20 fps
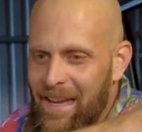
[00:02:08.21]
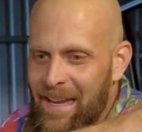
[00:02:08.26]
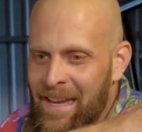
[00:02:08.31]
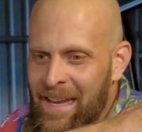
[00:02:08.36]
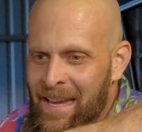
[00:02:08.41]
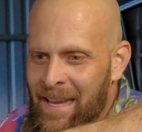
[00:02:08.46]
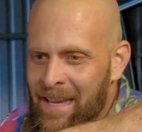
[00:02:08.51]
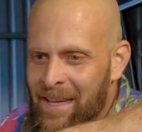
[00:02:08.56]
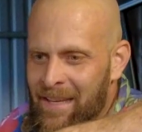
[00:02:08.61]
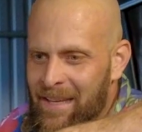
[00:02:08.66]

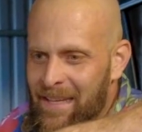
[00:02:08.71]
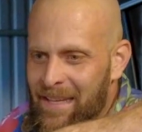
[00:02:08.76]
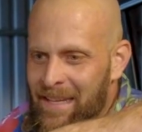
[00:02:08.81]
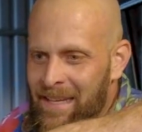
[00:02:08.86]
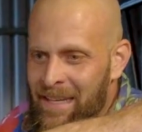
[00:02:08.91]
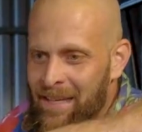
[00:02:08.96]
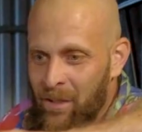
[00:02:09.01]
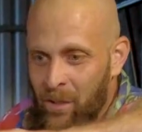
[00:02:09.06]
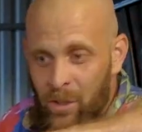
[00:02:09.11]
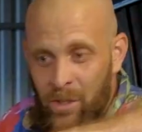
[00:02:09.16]
and
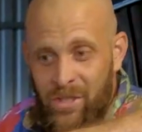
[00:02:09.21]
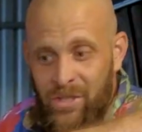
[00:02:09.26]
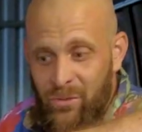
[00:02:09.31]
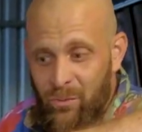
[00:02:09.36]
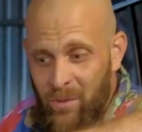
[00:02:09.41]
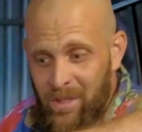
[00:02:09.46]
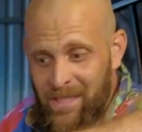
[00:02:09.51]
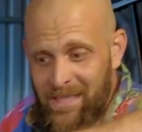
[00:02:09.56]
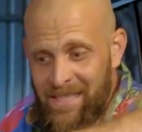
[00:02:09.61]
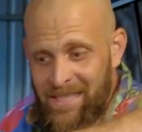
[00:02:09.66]
it looks
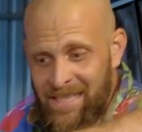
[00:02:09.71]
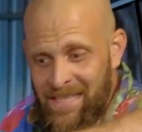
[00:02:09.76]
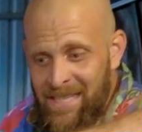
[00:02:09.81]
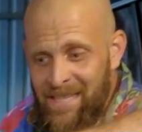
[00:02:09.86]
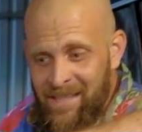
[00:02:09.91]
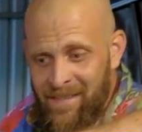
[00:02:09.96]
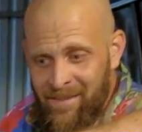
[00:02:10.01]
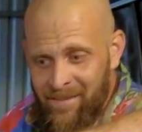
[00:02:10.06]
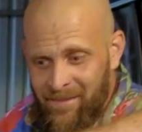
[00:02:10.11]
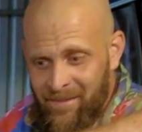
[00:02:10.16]
really
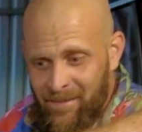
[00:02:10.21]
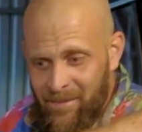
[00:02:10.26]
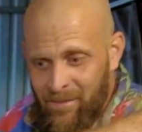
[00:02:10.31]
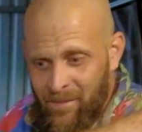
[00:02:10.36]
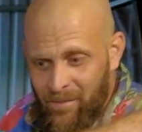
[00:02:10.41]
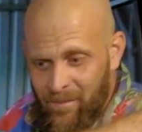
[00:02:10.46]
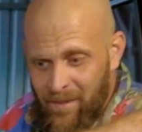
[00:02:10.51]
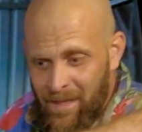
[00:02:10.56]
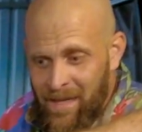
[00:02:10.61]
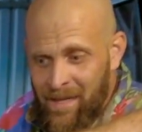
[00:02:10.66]
neat
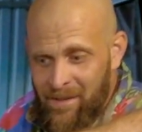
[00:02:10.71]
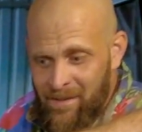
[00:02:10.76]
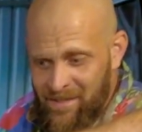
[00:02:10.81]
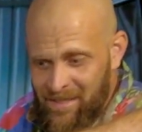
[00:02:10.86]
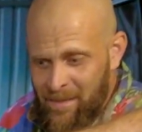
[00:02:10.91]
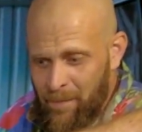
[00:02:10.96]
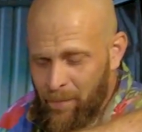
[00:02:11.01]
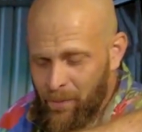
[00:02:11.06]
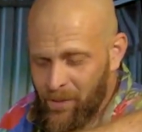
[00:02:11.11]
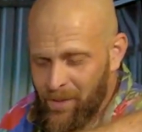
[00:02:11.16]
and, and
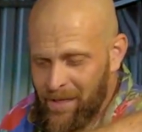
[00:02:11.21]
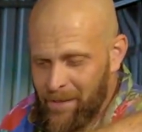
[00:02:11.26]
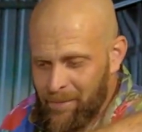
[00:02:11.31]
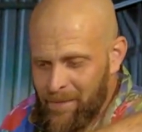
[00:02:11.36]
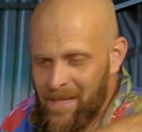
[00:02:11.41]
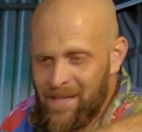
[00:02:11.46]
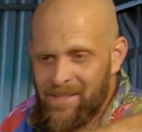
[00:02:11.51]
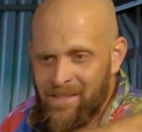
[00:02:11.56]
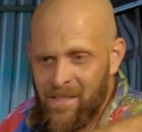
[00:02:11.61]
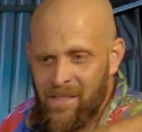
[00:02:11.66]
simple and I'm
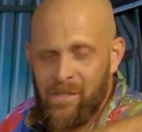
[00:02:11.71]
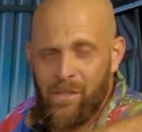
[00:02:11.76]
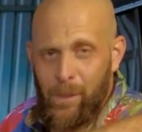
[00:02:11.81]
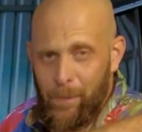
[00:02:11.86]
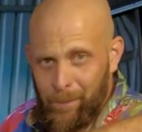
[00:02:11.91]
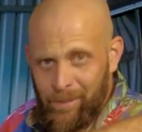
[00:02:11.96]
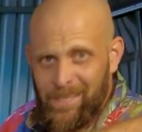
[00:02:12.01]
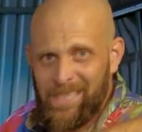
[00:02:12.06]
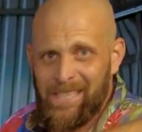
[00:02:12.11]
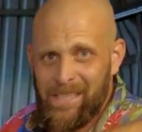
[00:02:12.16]
not done
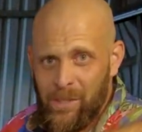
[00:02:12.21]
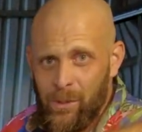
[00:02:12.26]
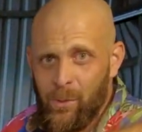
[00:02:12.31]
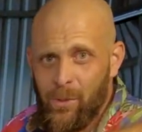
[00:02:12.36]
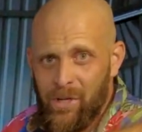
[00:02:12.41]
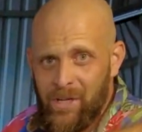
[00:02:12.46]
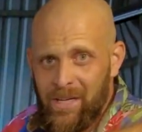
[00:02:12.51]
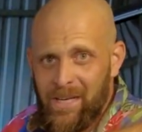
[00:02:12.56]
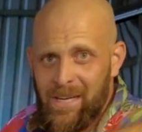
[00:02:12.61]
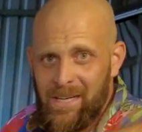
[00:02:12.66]
completely
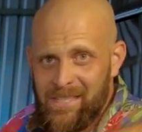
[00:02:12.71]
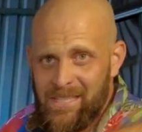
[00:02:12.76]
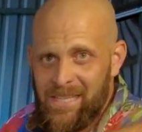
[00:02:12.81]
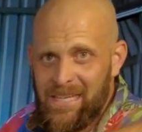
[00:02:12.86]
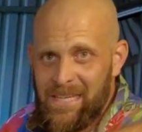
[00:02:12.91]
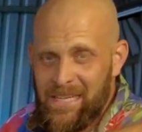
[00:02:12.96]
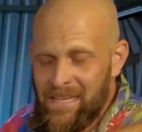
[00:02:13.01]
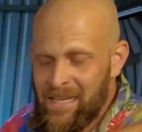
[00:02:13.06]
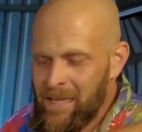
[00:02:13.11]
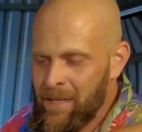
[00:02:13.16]

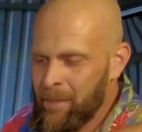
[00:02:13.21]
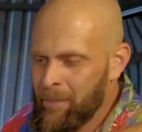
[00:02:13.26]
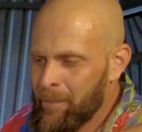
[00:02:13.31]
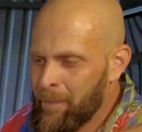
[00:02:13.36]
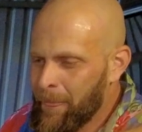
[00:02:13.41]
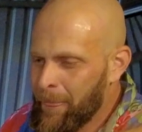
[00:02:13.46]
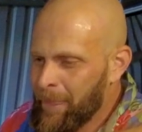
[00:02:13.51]
organizing it yet,